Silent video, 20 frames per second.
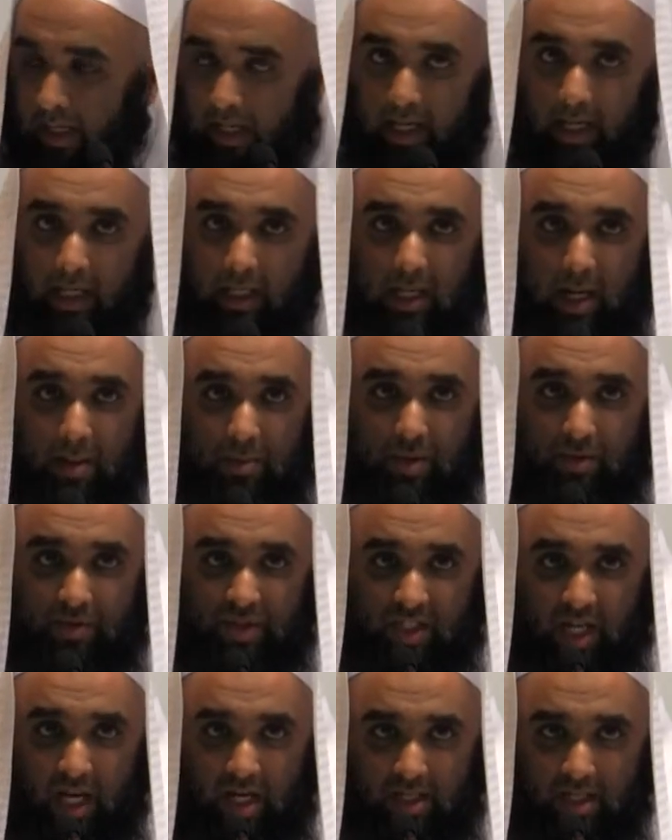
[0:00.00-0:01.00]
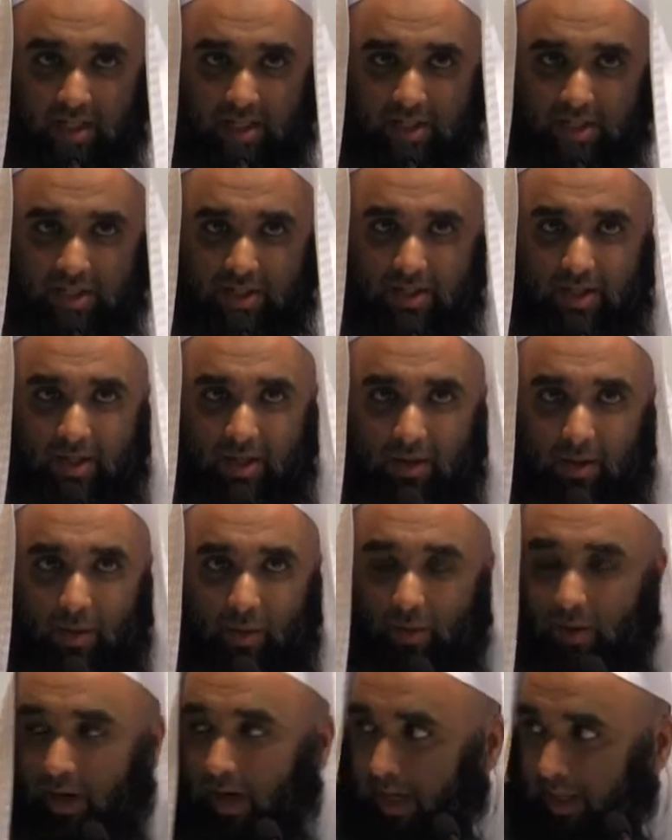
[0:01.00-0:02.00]
In terms of status, the
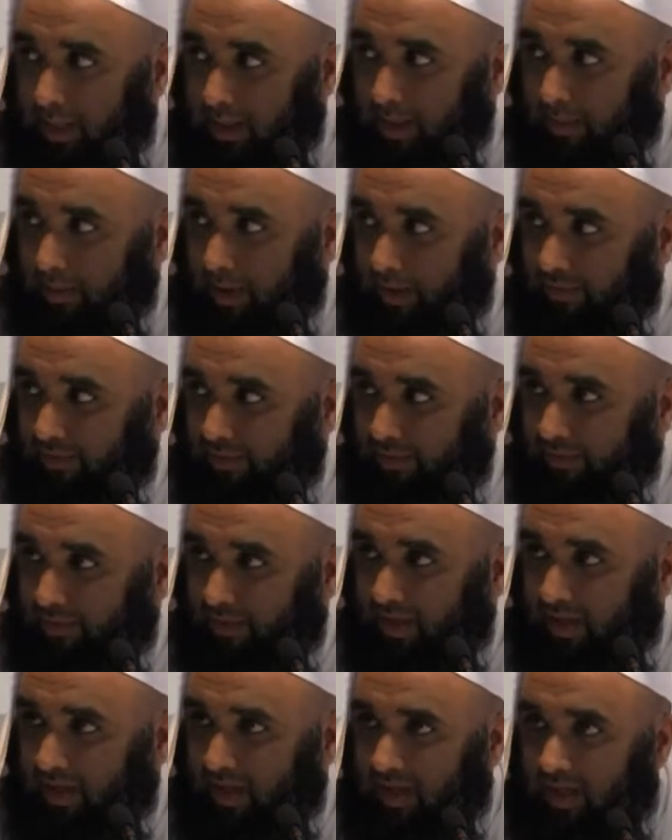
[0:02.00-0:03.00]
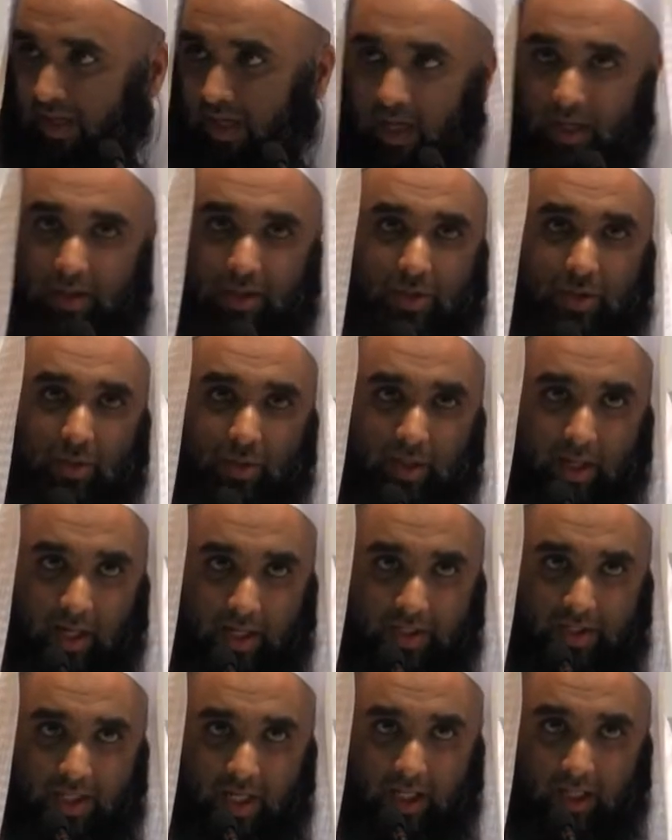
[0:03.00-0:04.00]
Quran is above and the Sunnah
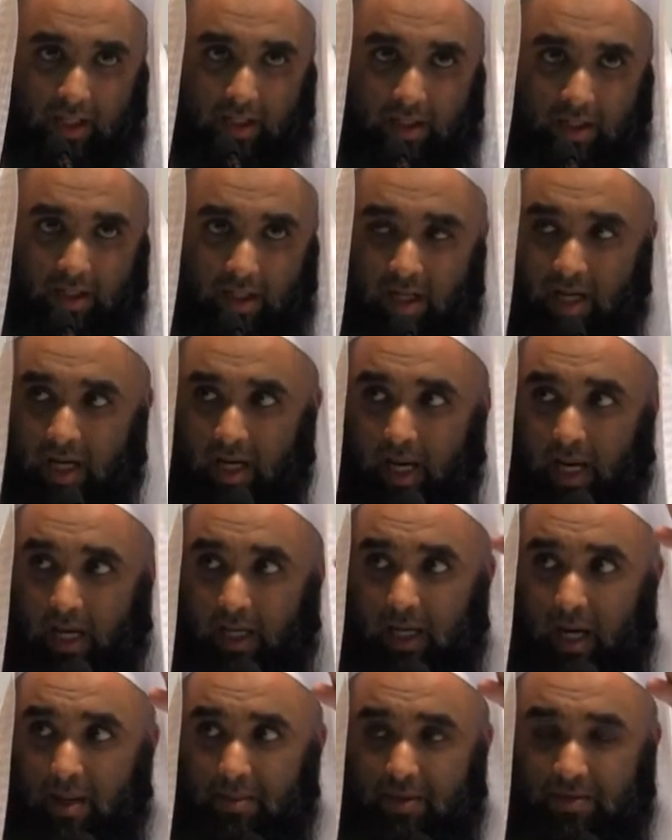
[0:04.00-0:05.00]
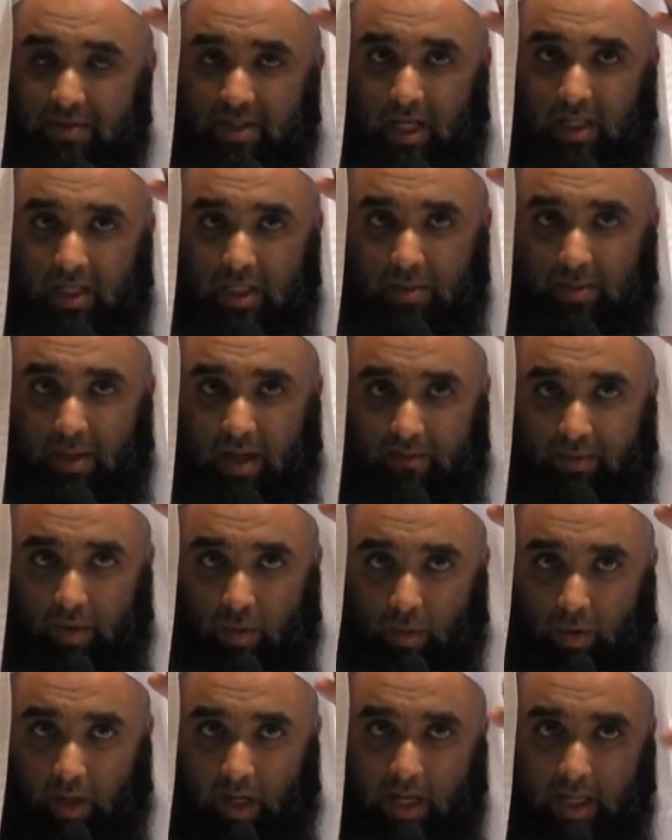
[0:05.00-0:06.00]
is second. In terms of status, we have the
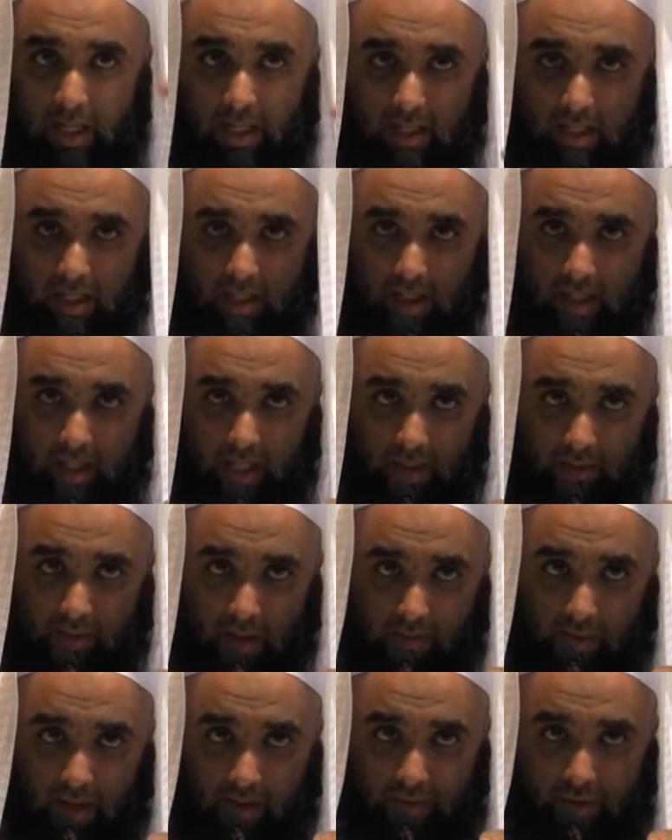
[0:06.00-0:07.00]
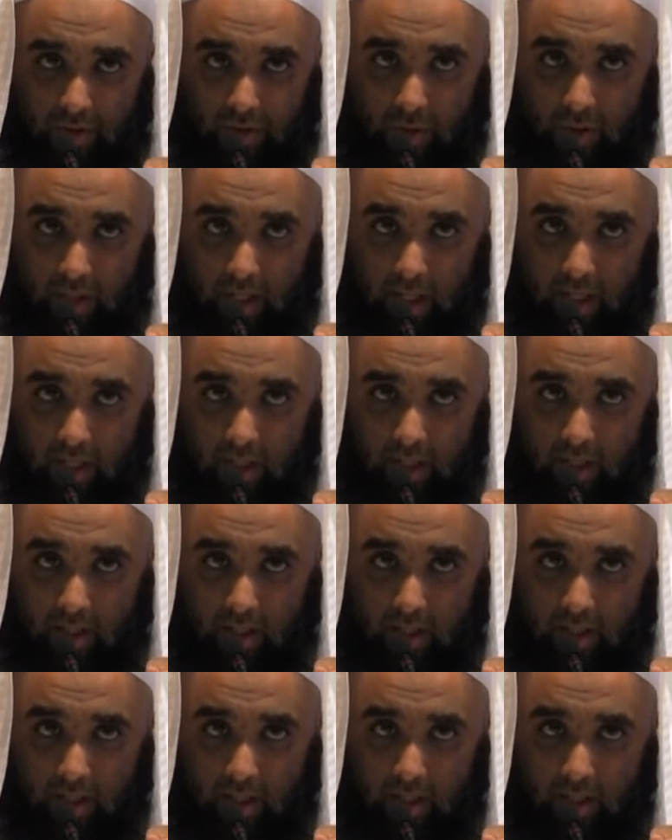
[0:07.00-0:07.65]
Quran and then we have the Sunnah.